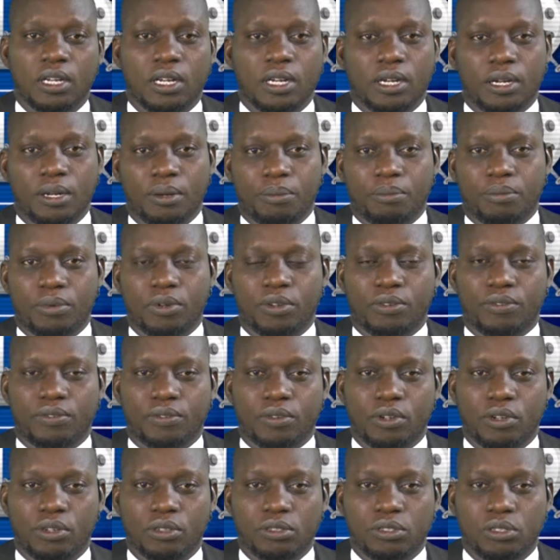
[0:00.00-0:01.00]
Of
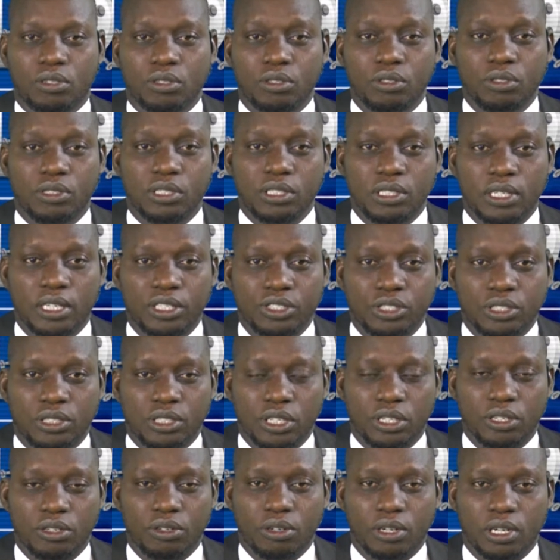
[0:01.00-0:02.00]
course, Lieutenant
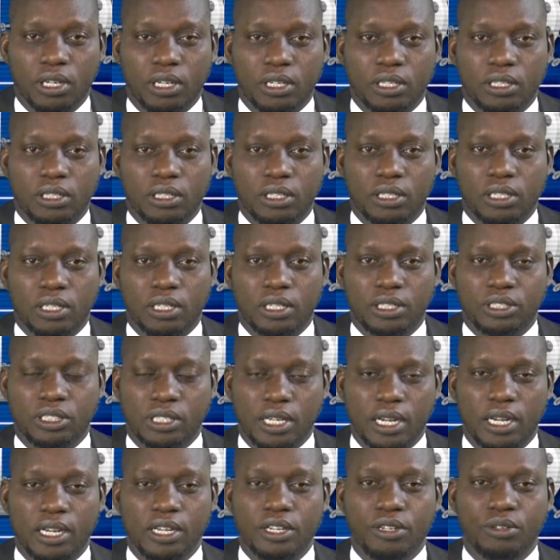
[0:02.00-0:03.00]
General
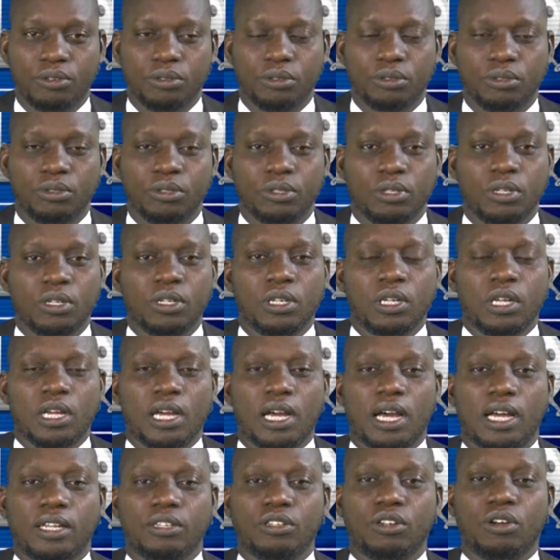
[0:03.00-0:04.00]
Atairu,
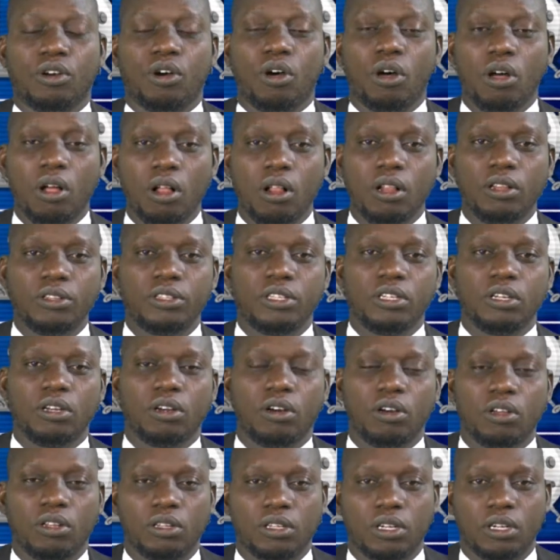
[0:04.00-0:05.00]
and all the
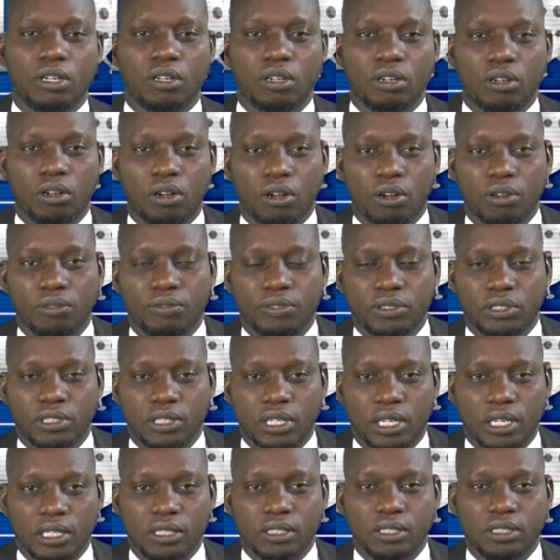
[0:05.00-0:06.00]
other
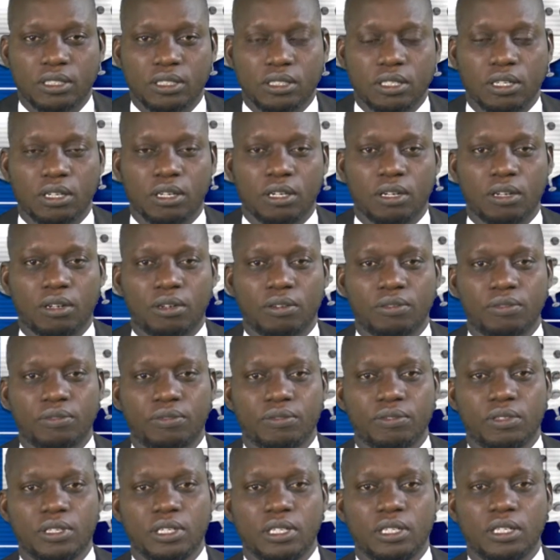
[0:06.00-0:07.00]
officers
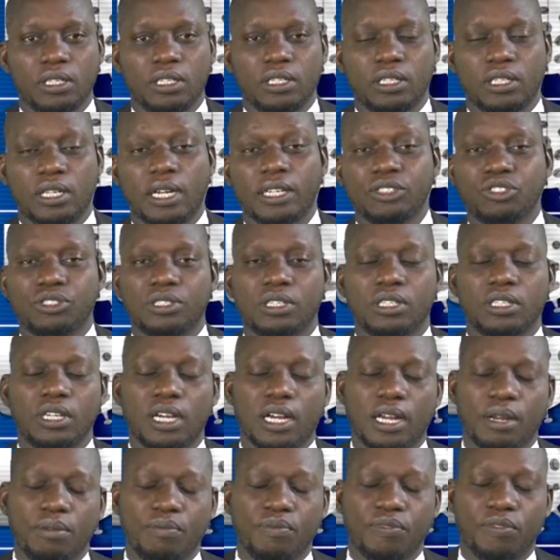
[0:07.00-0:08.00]
of the Nigerian
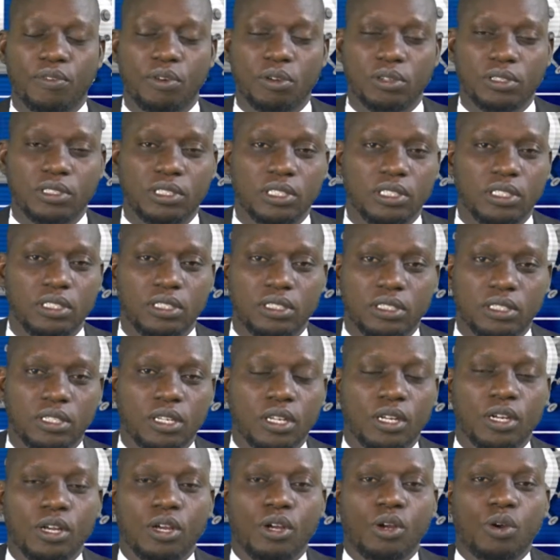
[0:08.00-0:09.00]
Armed Forces
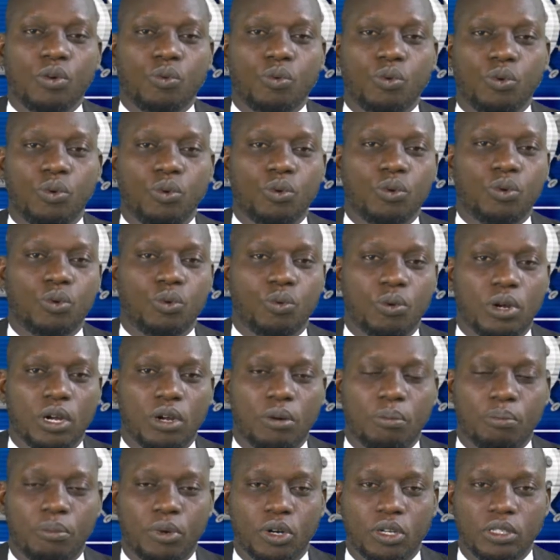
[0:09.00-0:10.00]
who were
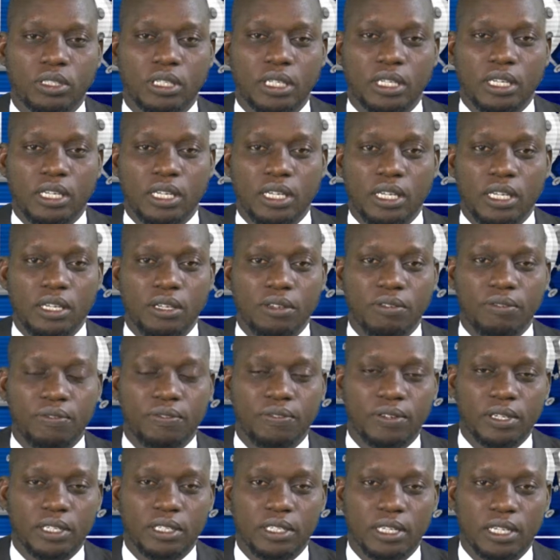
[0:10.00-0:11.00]
on board the
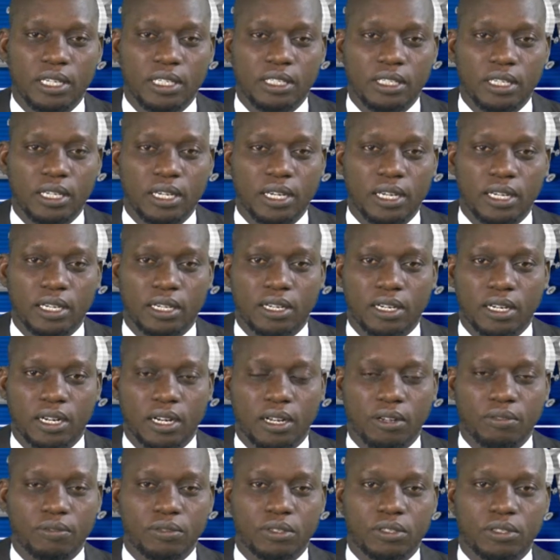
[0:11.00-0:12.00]
ill-fated
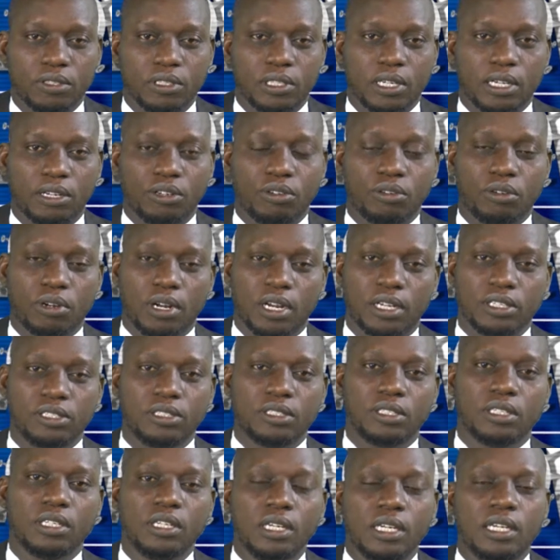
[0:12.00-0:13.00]
aircraft that
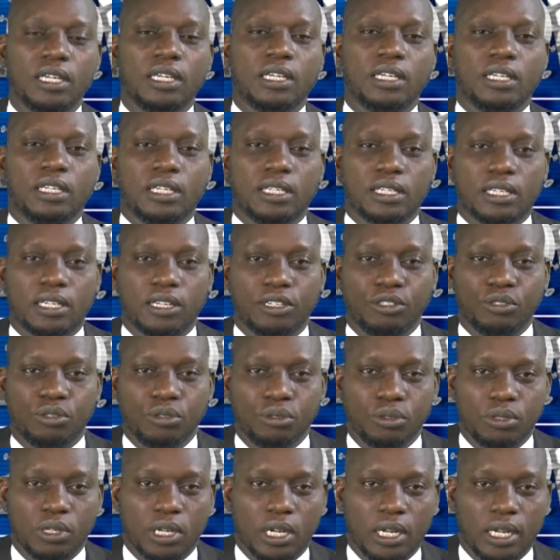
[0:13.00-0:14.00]
crashed in
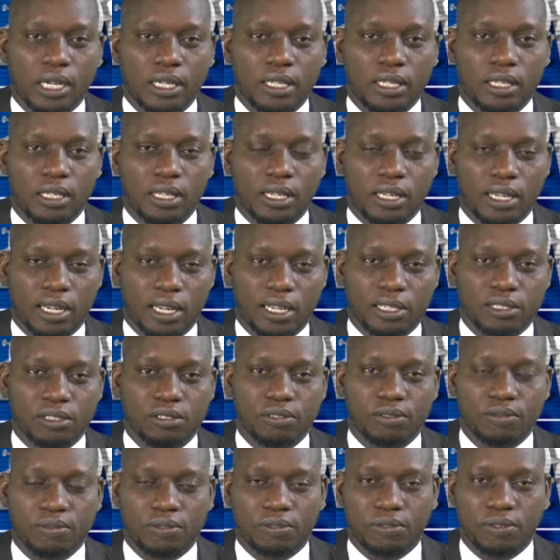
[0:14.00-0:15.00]
Kaduna
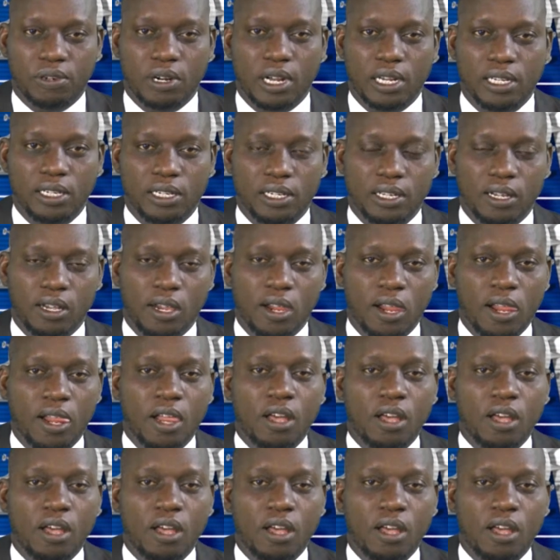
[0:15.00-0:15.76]
last Friday.